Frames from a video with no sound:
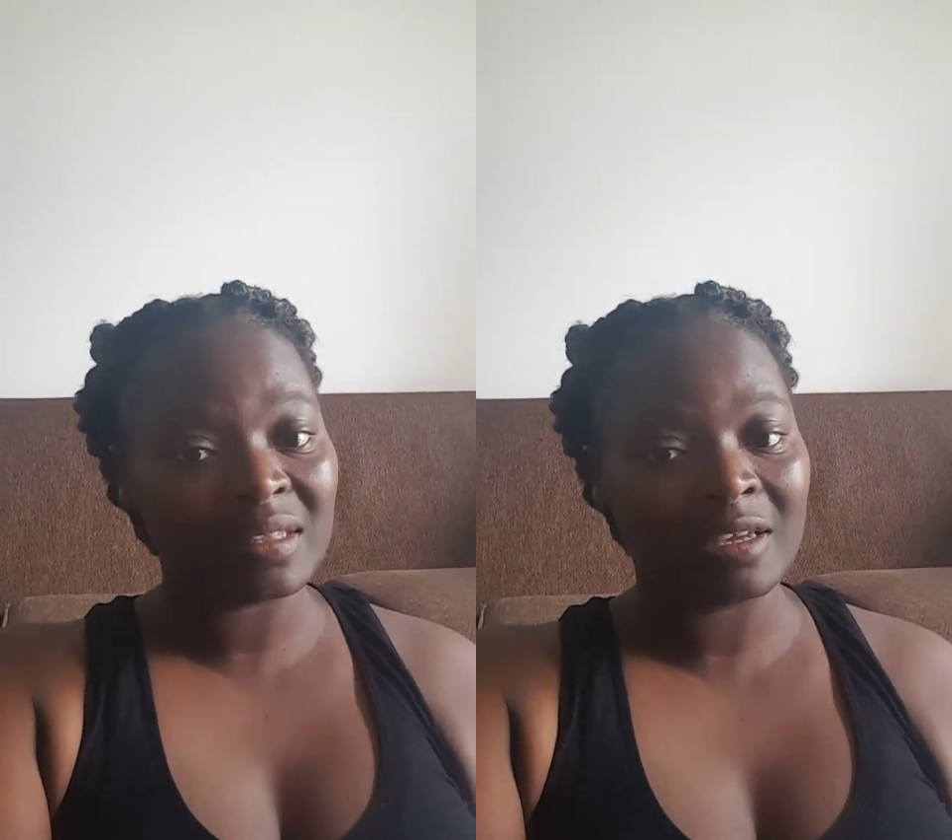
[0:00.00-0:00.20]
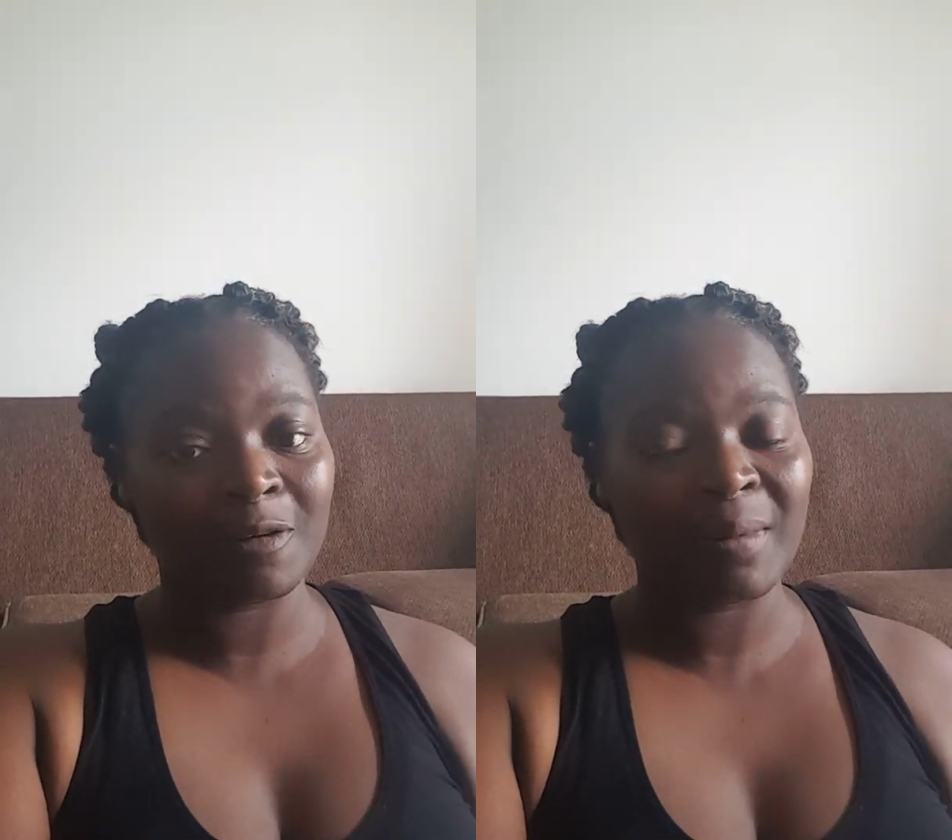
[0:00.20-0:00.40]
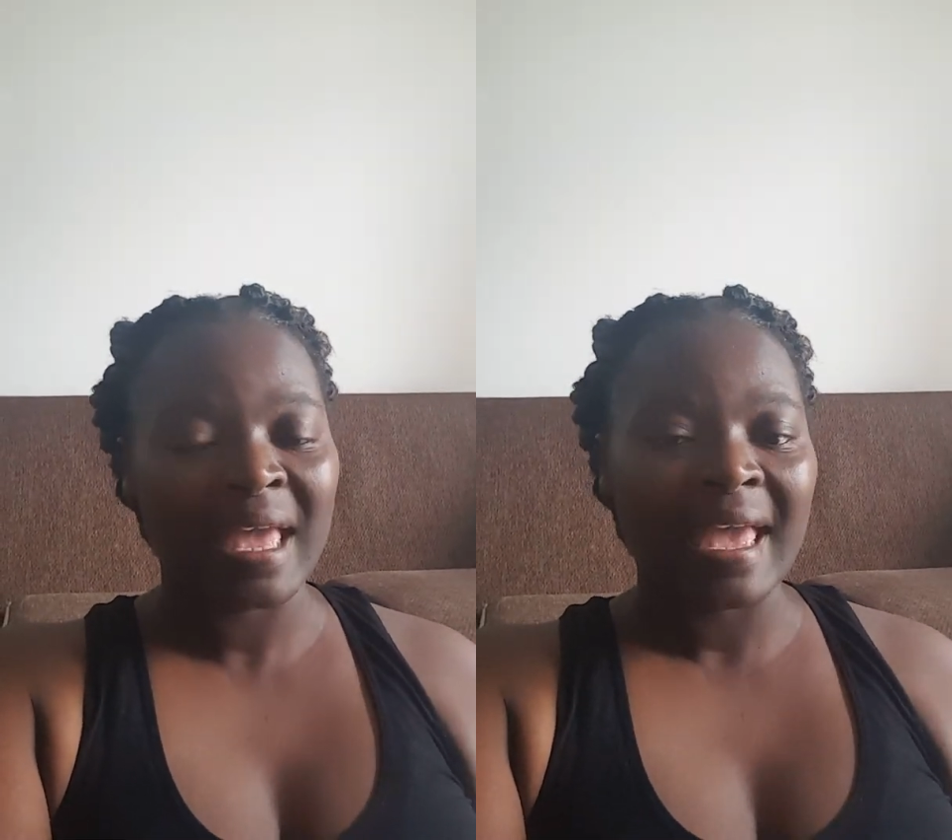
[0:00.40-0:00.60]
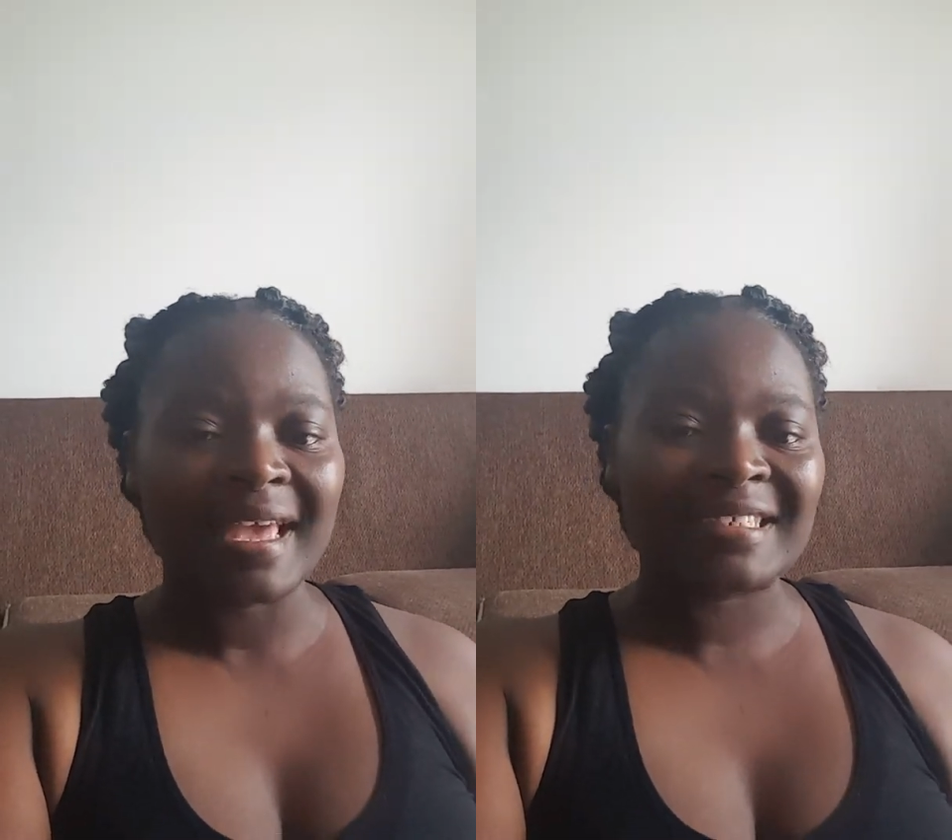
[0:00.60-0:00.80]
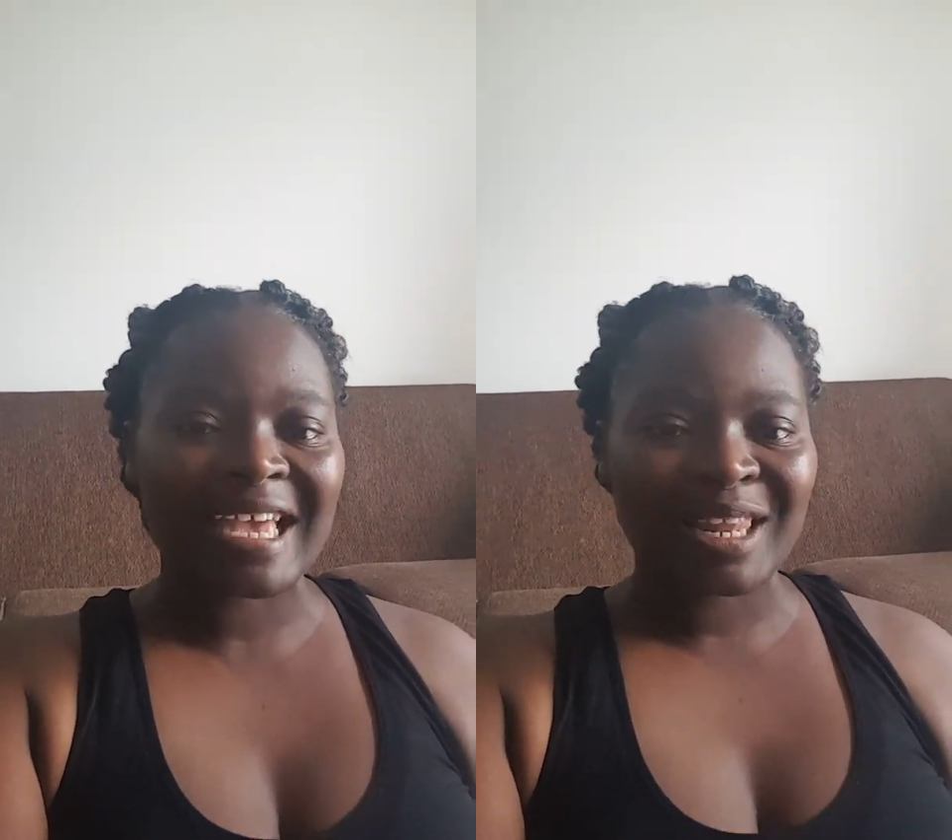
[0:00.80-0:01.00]
them
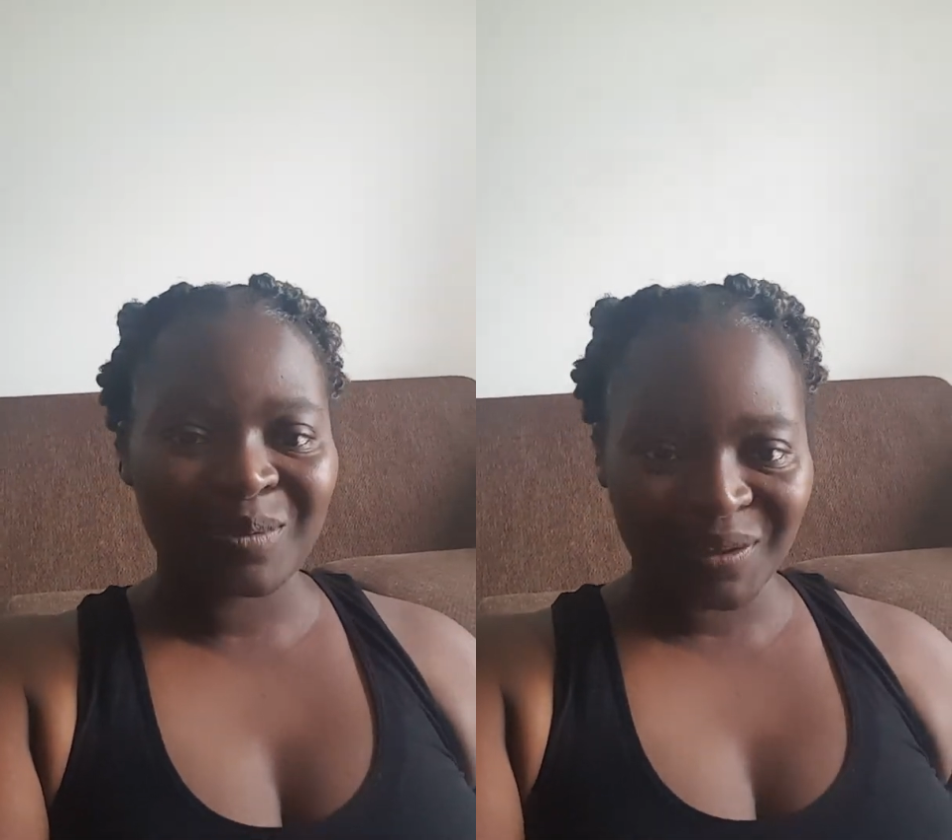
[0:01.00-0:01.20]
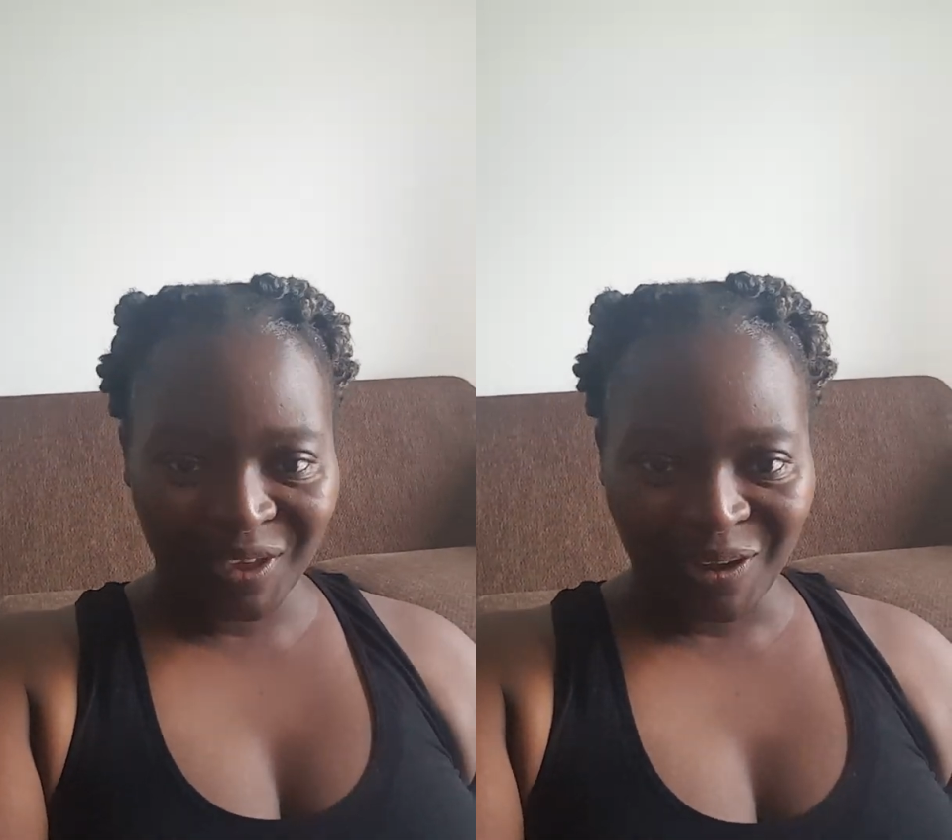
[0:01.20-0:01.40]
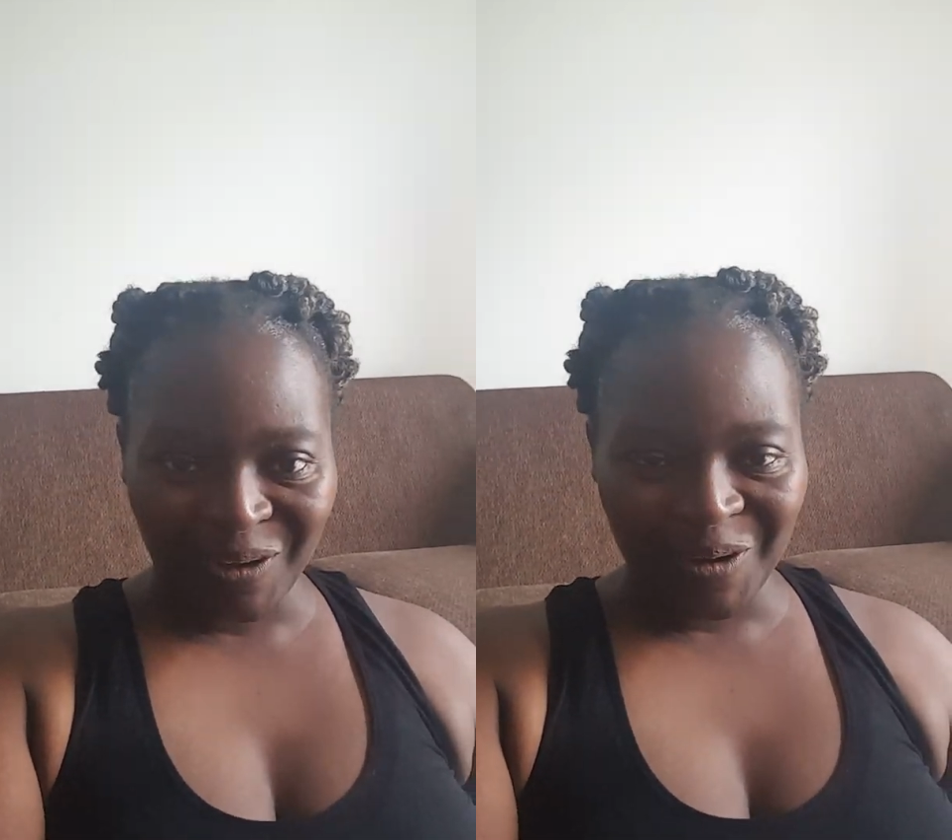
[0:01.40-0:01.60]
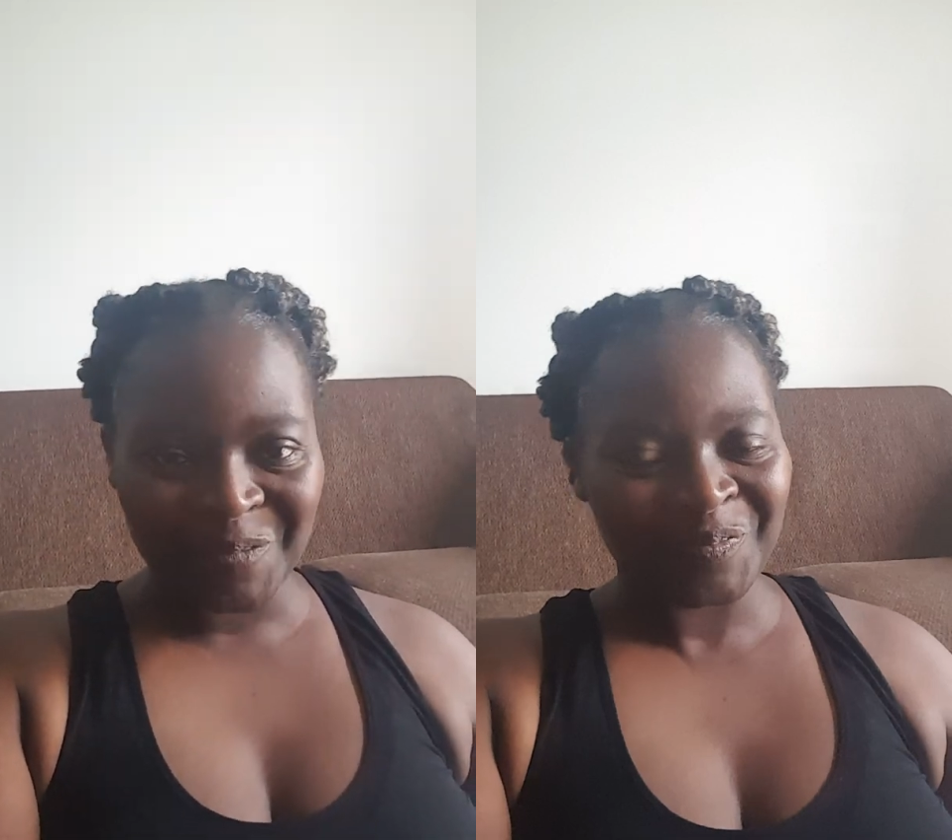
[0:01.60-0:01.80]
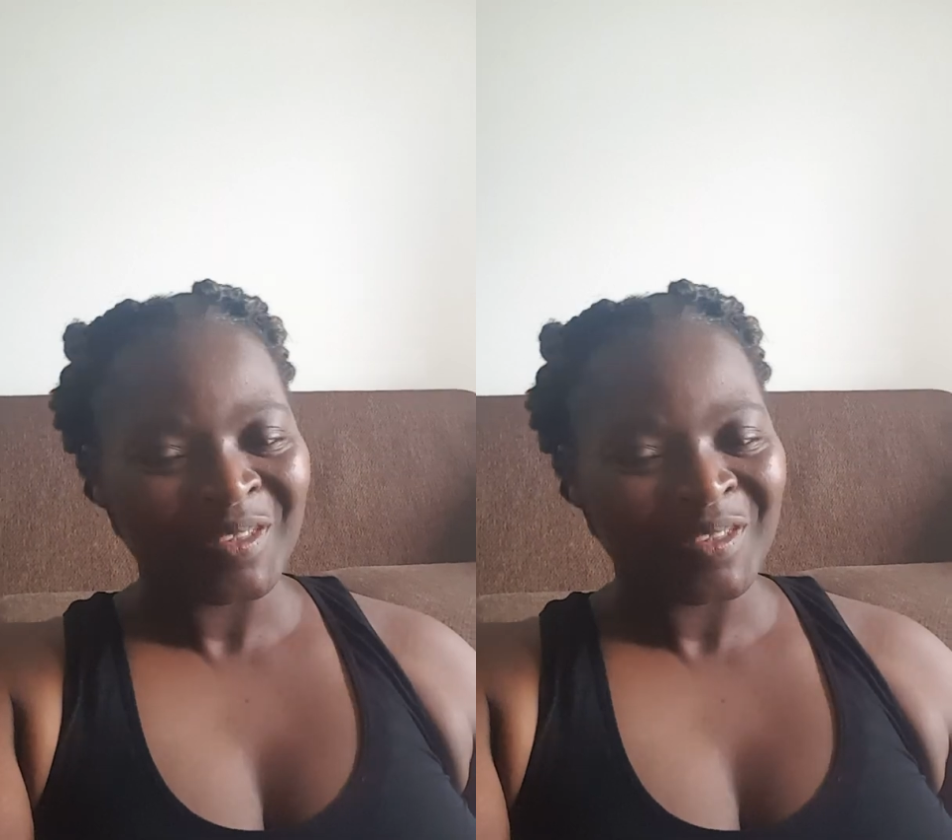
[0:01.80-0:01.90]
exactly where they are.